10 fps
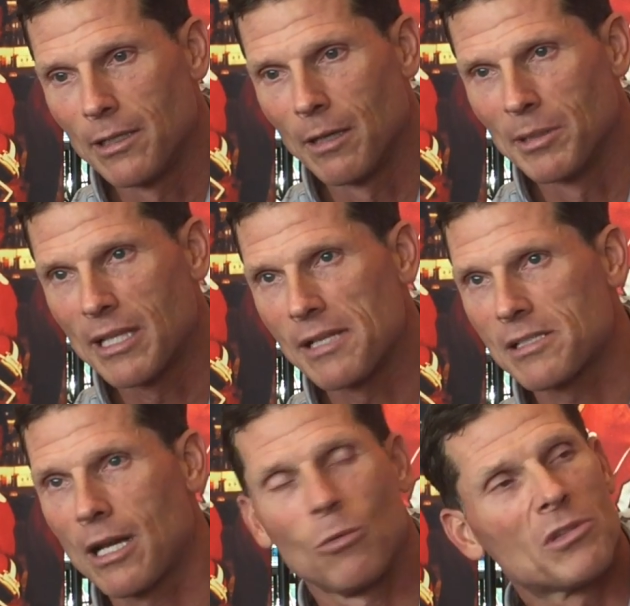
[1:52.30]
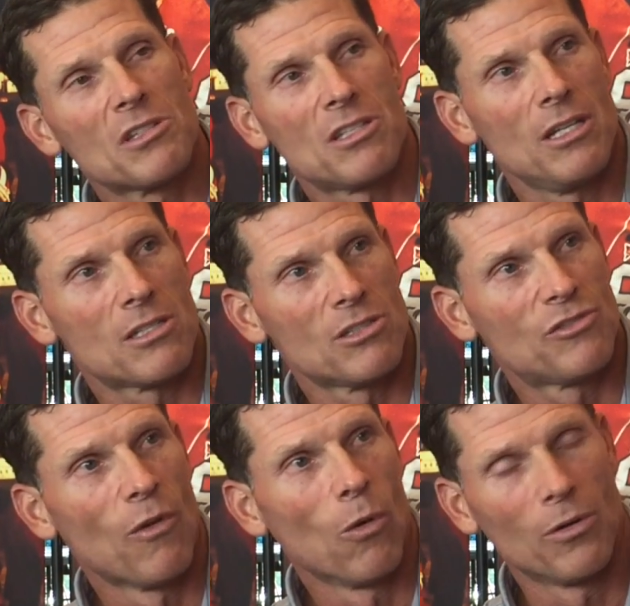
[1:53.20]
But that's kind of what the
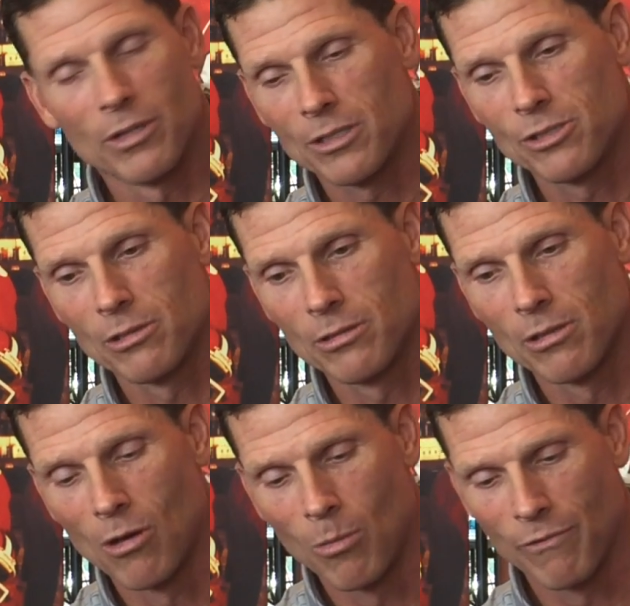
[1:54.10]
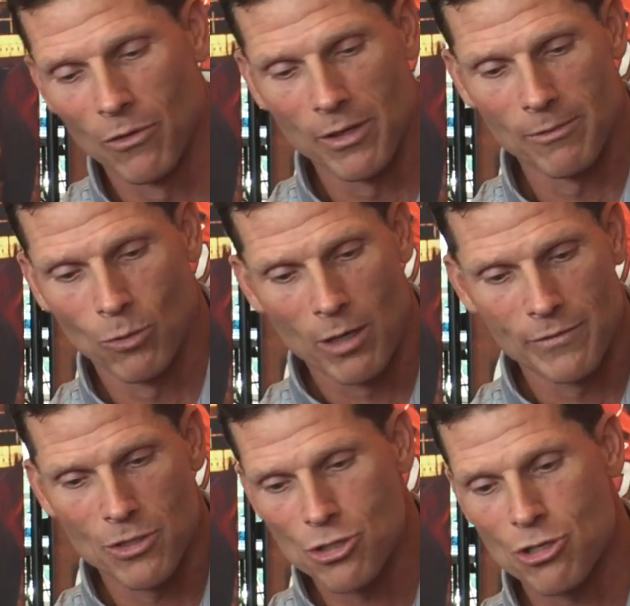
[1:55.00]
season's for, and that you're hopeful that
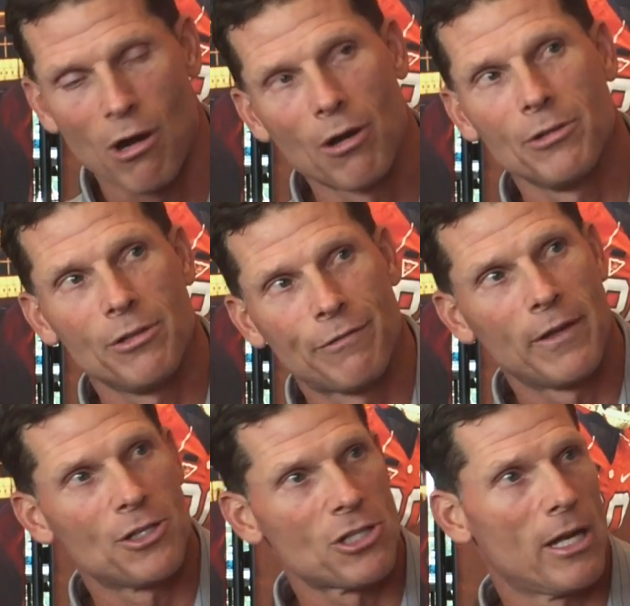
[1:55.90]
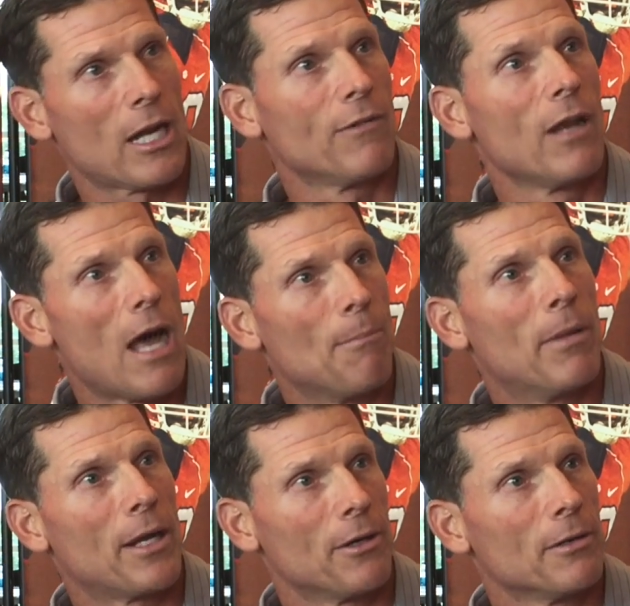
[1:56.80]
wherever you start, you finish a heck of a lot
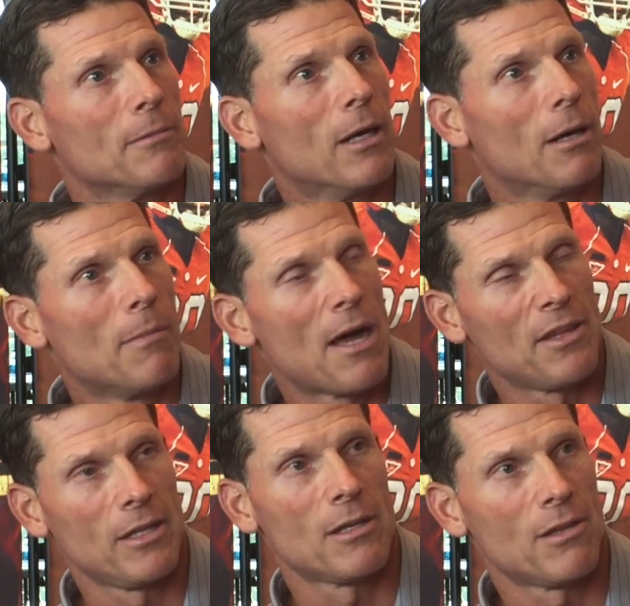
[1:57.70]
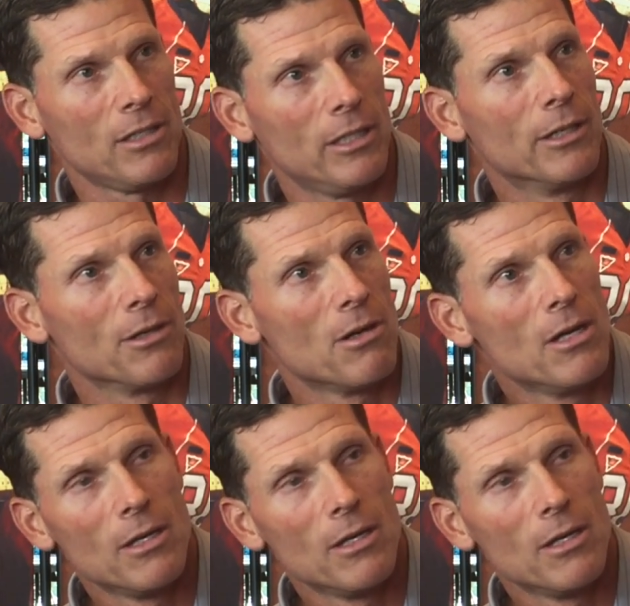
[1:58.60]
better by the end of the year.